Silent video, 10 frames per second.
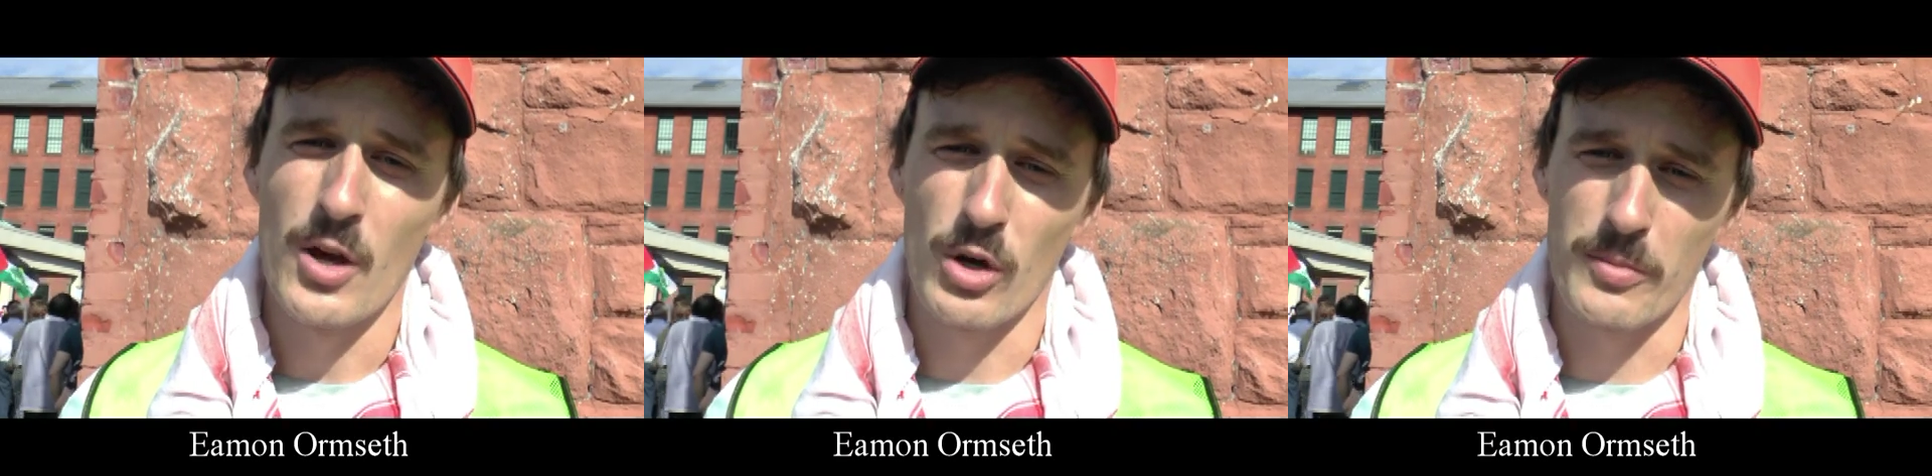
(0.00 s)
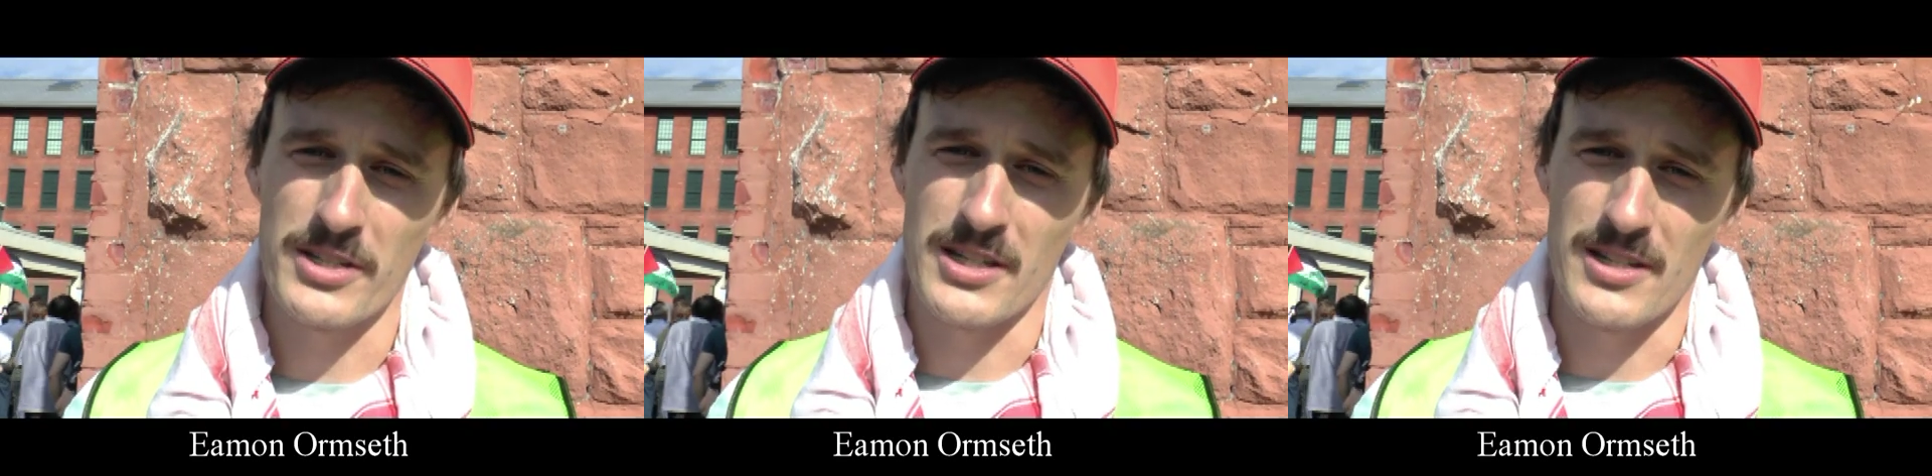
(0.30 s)
we
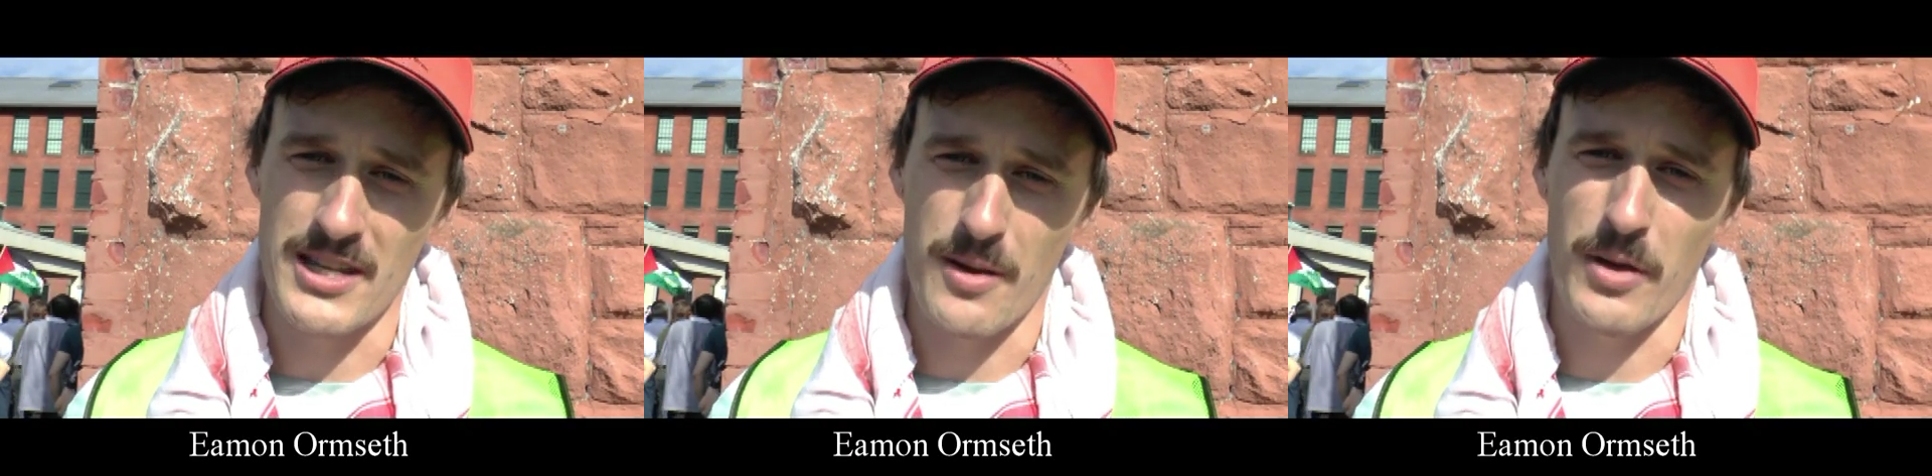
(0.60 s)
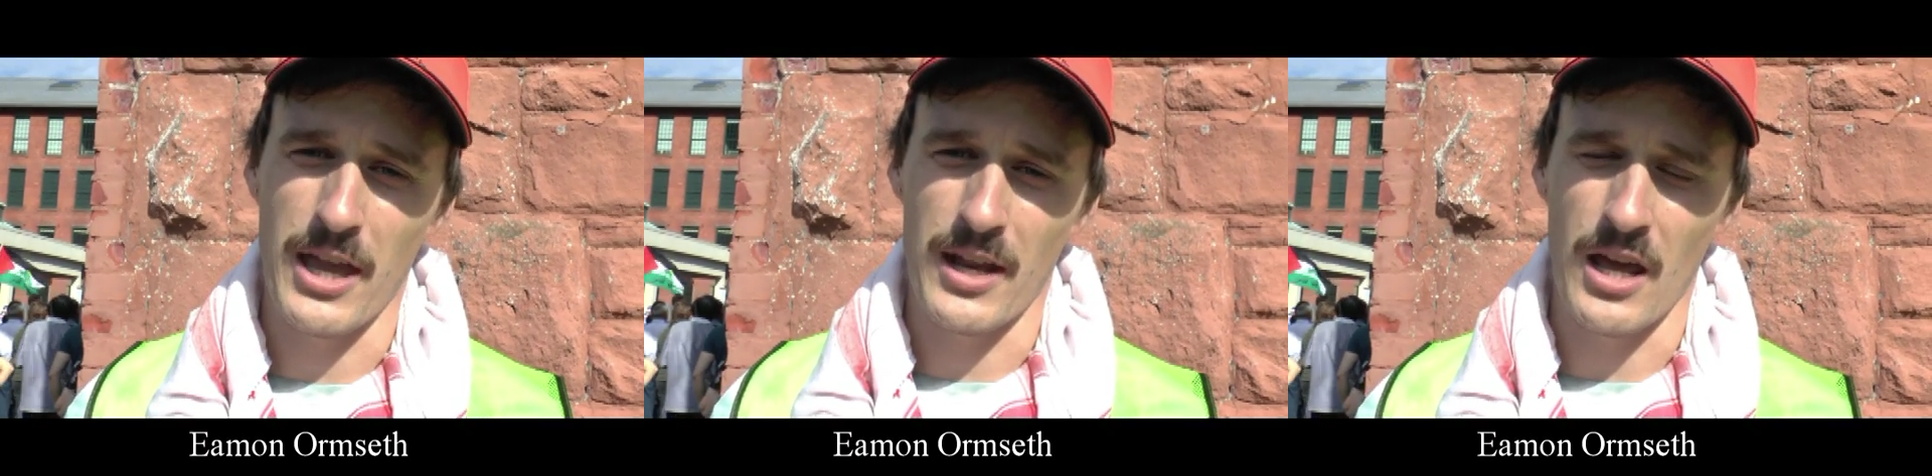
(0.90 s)
must condemn
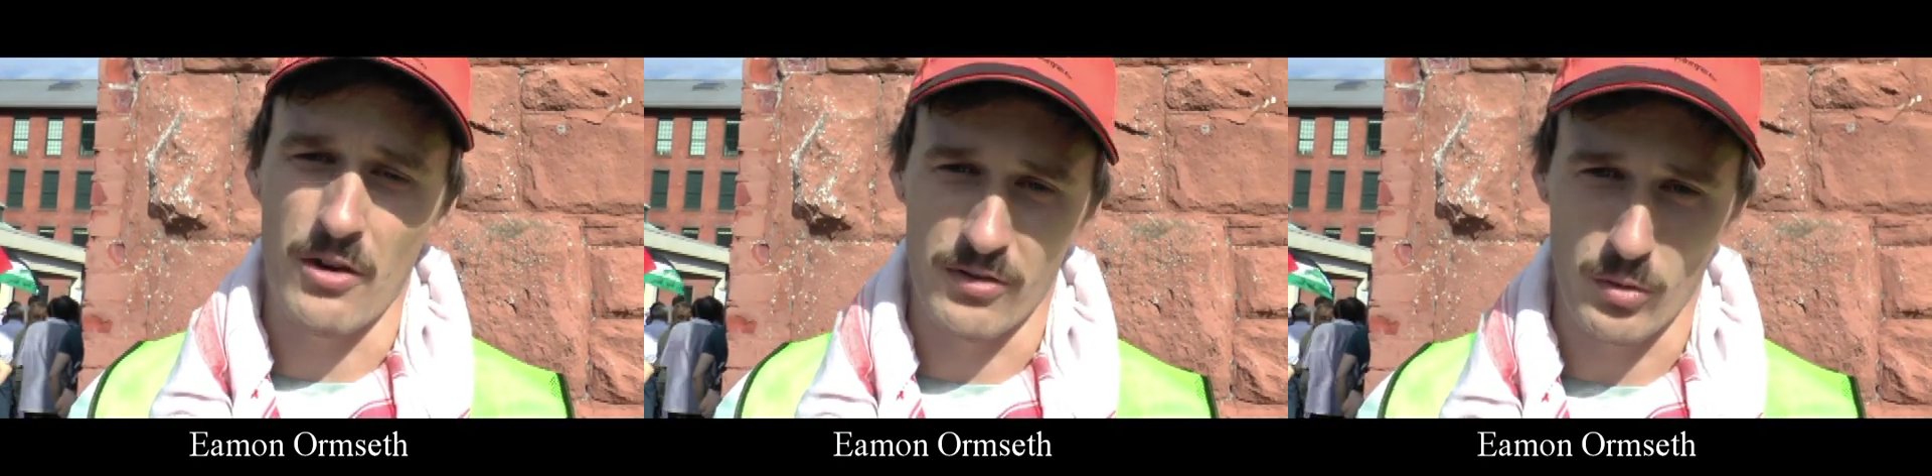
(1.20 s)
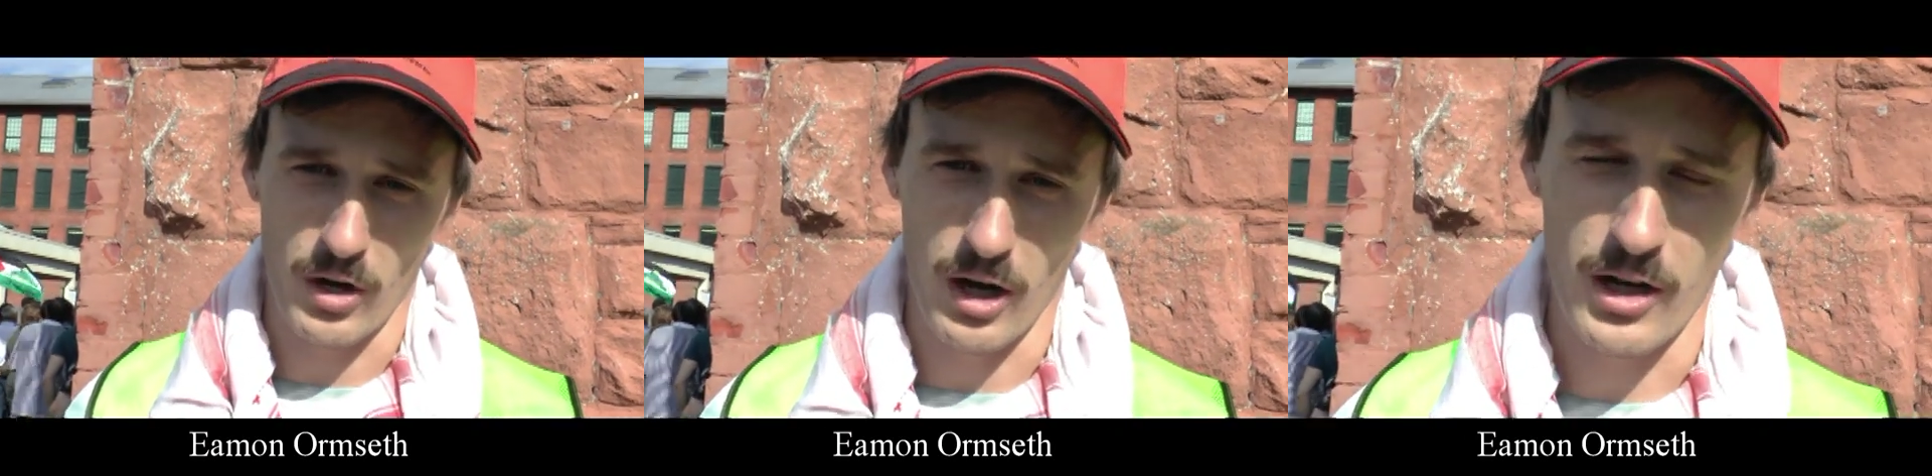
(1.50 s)
hate
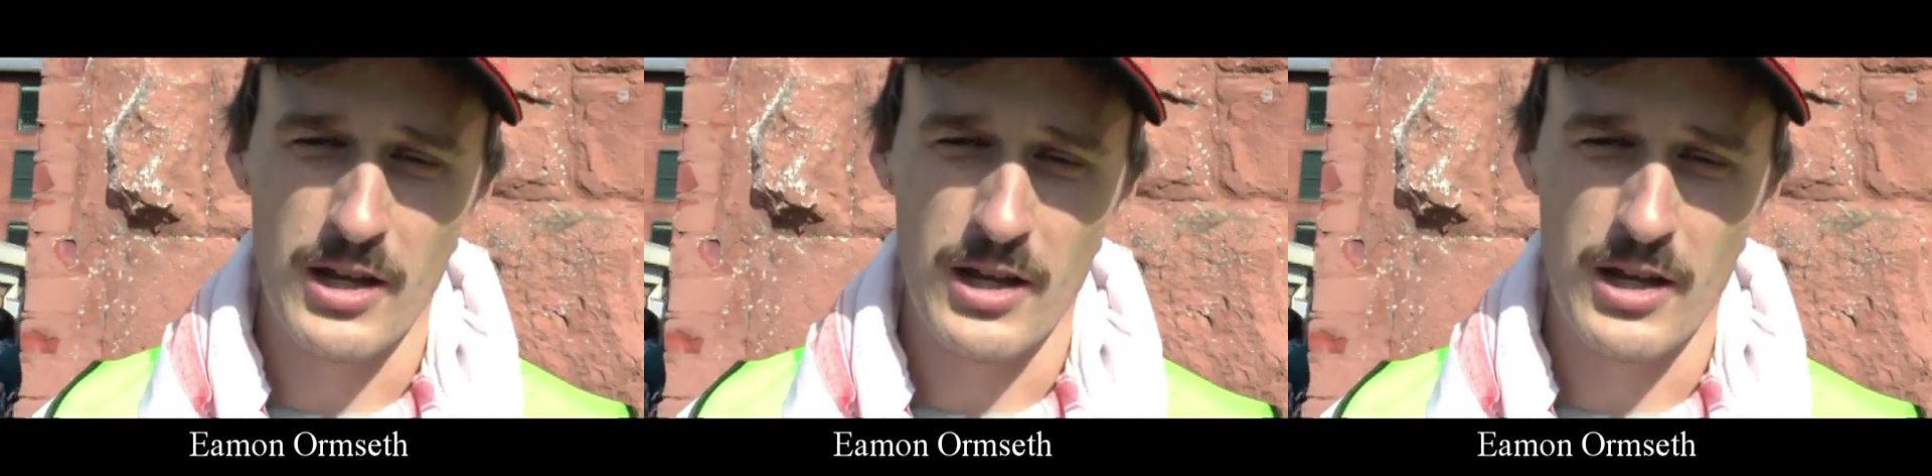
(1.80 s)
everywhere.